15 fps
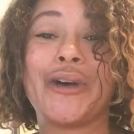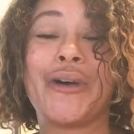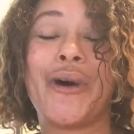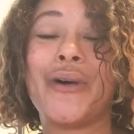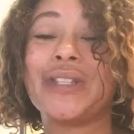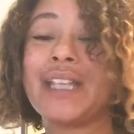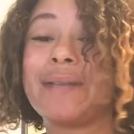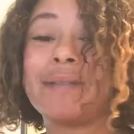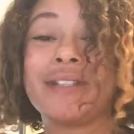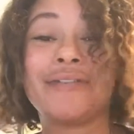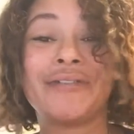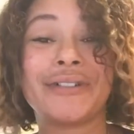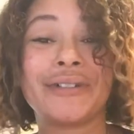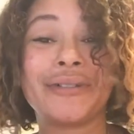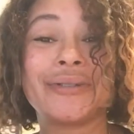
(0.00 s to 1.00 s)
all types of
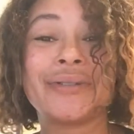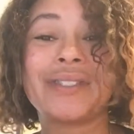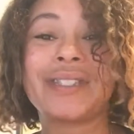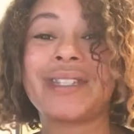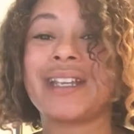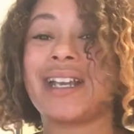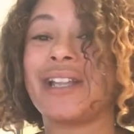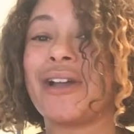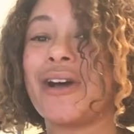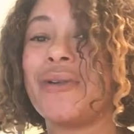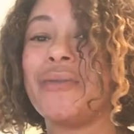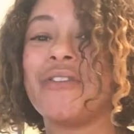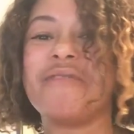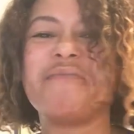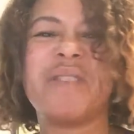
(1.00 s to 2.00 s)
fruits
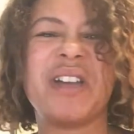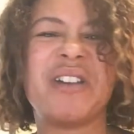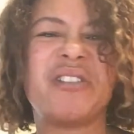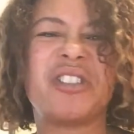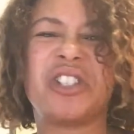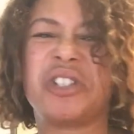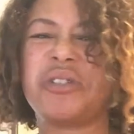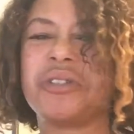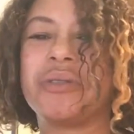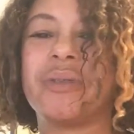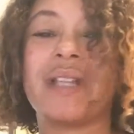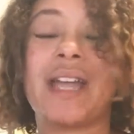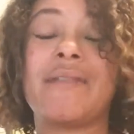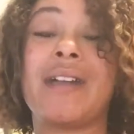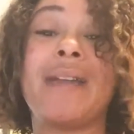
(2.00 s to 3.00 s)
along with milk, juice,
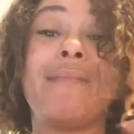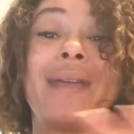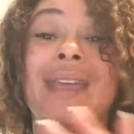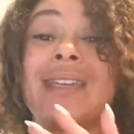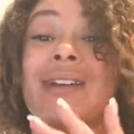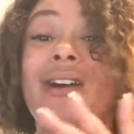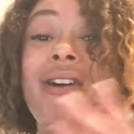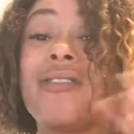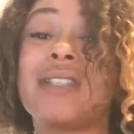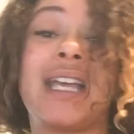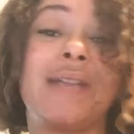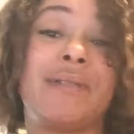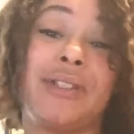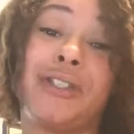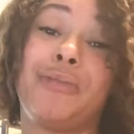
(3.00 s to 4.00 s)
whatever, and make all
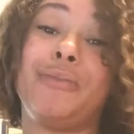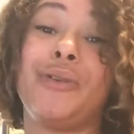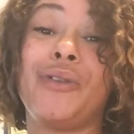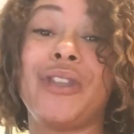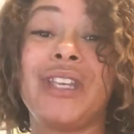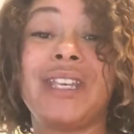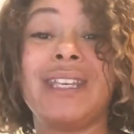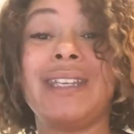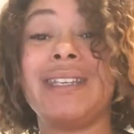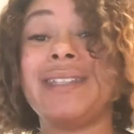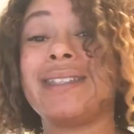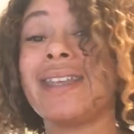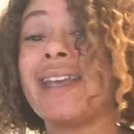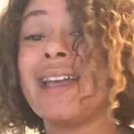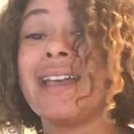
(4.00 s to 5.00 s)
types of
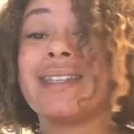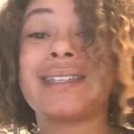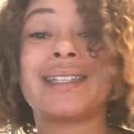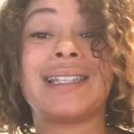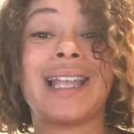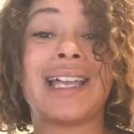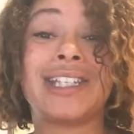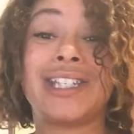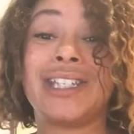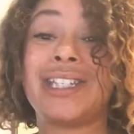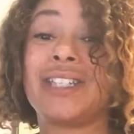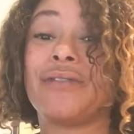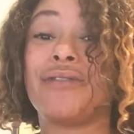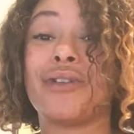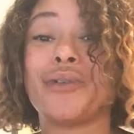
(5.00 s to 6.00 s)
smoothies,
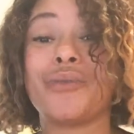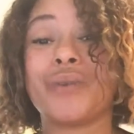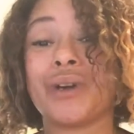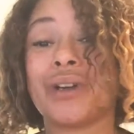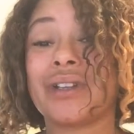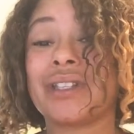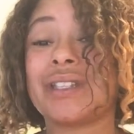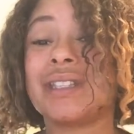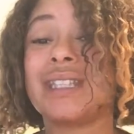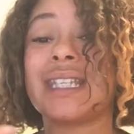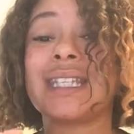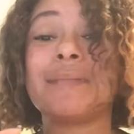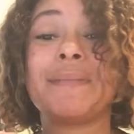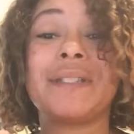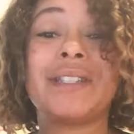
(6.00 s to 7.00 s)
slushies, the full works.
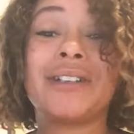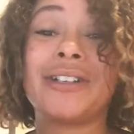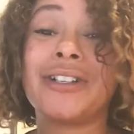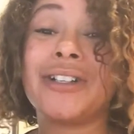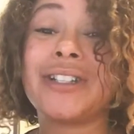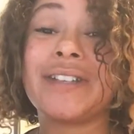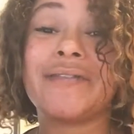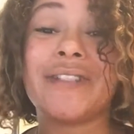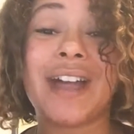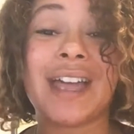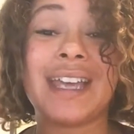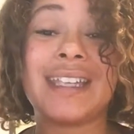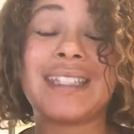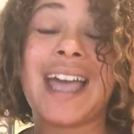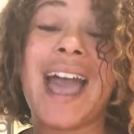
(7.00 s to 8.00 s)
This particular
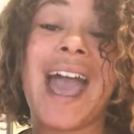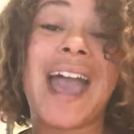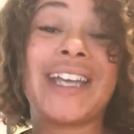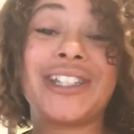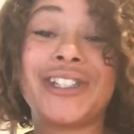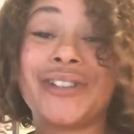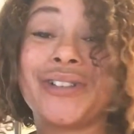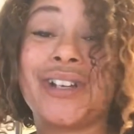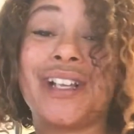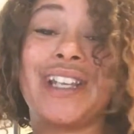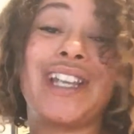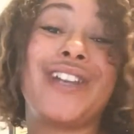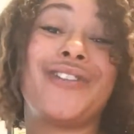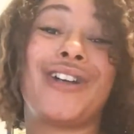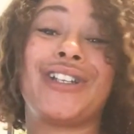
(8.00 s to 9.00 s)
device
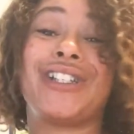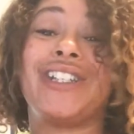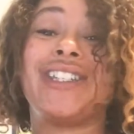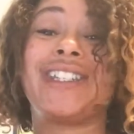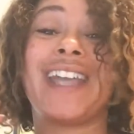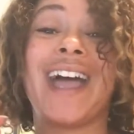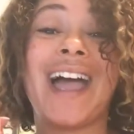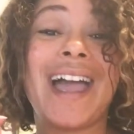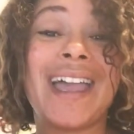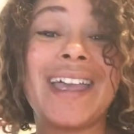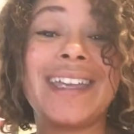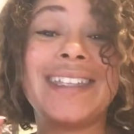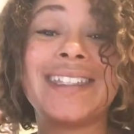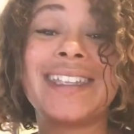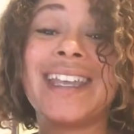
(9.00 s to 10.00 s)
actually crushes
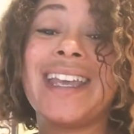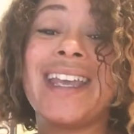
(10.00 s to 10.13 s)
ice